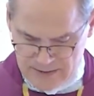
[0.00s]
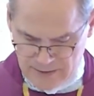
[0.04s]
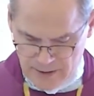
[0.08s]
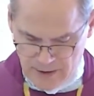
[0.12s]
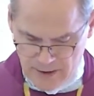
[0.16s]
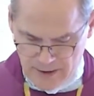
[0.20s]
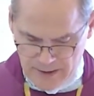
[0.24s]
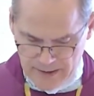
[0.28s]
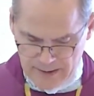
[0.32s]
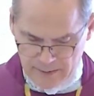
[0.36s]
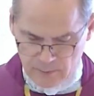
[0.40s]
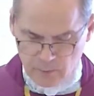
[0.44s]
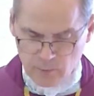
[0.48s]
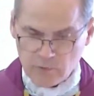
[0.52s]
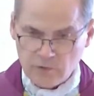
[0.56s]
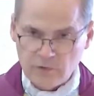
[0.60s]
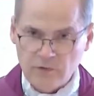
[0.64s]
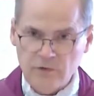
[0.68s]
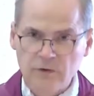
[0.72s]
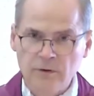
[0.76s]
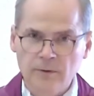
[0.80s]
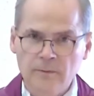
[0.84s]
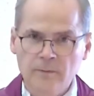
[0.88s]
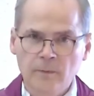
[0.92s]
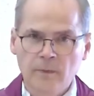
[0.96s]

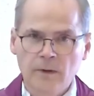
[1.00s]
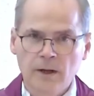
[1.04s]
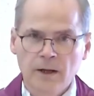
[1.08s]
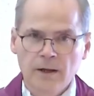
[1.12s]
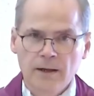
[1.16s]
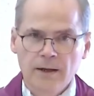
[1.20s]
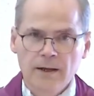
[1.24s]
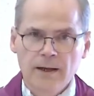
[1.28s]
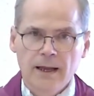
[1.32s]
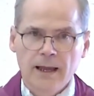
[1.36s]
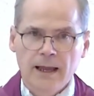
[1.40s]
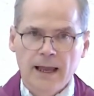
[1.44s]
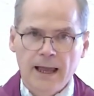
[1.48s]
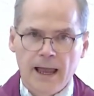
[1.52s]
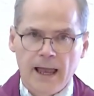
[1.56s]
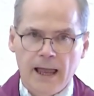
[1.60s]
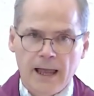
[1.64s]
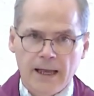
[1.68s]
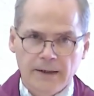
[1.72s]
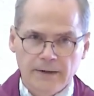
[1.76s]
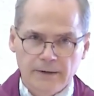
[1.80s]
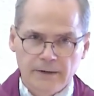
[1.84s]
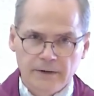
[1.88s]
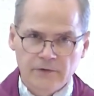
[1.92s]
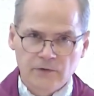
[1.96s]
times.
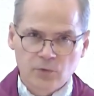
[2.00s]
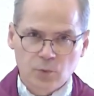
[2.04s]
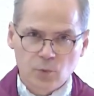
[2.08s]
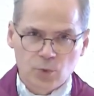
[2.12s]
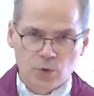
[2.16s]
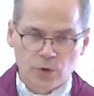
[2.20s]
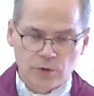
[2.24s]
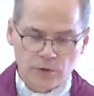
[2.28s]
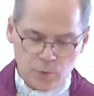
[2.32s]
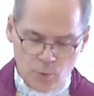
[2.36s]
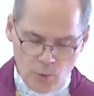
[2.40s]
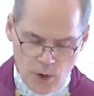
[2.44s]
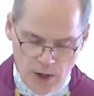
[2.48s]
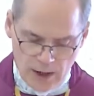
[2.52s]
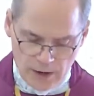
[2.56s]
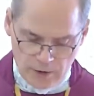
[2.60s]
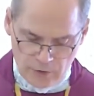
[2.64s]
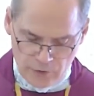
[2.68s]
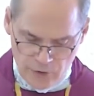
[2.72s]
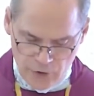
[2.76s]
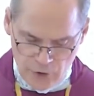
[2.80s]
And it's worthwhile